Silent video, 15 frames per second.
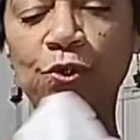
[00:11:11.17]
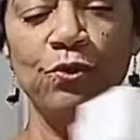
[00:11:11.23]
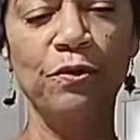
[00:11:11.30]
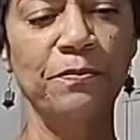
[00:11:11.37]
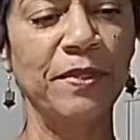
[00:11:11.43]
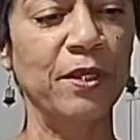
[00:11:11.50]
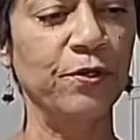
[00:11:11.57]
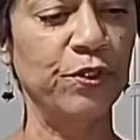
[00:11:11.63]
to
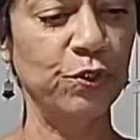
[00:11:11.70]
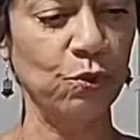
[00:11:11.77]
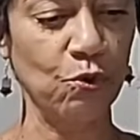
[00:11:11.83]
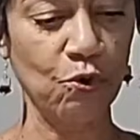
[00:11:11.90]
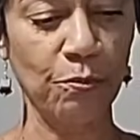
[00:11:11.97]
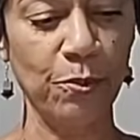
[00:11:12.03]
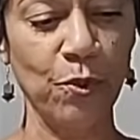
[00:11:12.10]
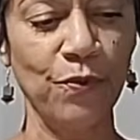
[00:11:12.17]
them, they're
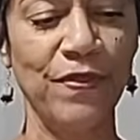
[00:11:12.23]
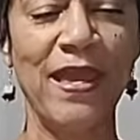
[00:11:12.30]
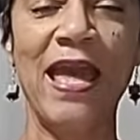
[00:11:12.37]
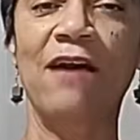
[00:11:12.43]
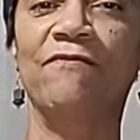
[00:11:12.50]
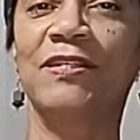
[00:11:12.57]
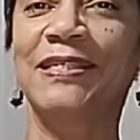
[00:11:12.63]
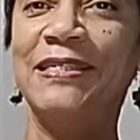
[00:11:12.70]
durable, they
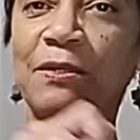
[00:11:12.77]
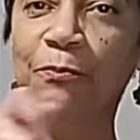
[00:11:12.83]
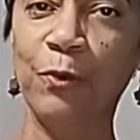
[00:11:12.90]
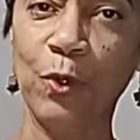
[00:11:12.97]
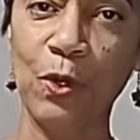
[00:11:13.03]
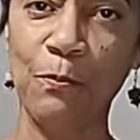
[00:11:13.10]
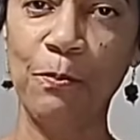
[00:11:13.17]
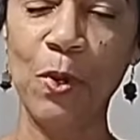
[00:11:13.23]
have a zipper
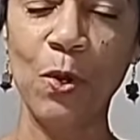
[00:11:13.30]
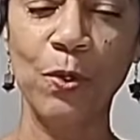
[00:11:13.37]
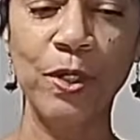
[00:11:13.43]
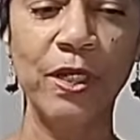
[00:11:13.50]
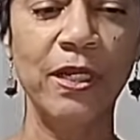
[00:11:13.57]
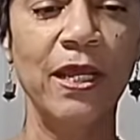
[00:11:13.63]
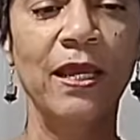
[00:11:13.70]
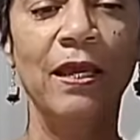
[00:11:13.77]

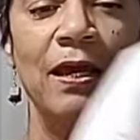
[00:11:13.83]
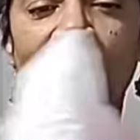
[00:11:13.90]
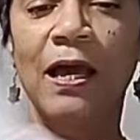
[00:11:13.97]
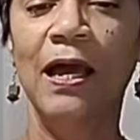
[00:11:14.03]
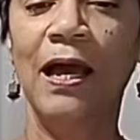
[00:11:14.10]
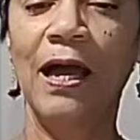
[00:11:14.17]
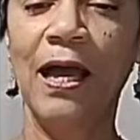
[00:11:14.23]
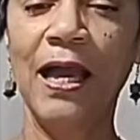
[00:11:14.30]
component.
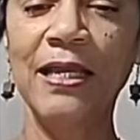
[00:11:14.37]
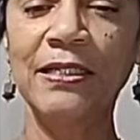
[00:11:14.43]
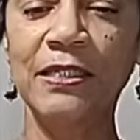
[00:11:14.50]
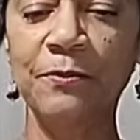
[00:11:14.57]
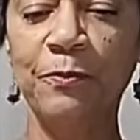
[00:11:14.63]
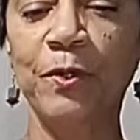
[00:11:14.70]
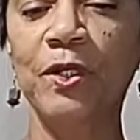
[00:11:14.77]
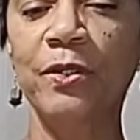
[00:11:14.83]
I
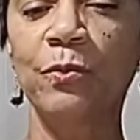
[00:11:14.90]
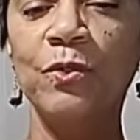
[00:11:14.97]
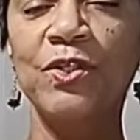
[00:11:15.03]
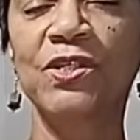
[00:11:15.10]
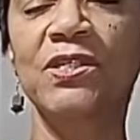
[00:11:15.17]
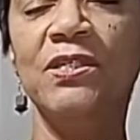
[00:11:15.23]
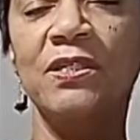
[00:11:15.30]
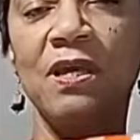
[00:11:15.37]
typically will
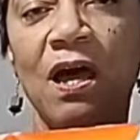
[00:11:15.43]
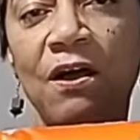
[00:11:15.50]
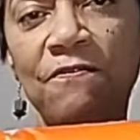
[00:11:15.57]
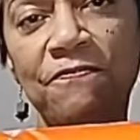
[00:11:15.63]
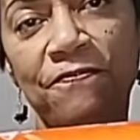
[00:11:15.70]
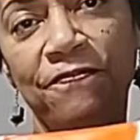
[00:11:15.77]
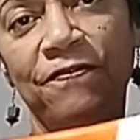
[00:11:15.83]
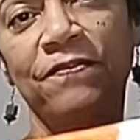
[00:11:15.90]
stuff
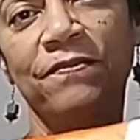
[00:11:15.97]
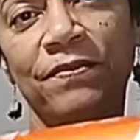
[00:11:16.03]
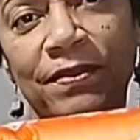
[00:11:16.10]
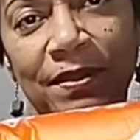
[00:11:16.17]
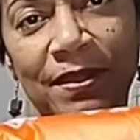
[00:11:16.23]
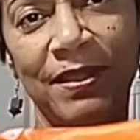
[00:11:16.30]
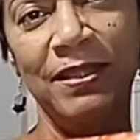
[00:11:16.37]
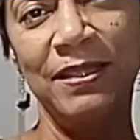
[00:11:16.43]

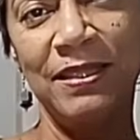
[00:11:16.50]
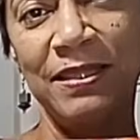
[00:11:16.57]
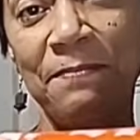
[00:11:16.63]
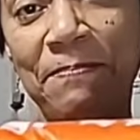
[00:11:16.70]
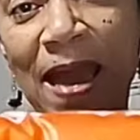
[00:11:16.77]
the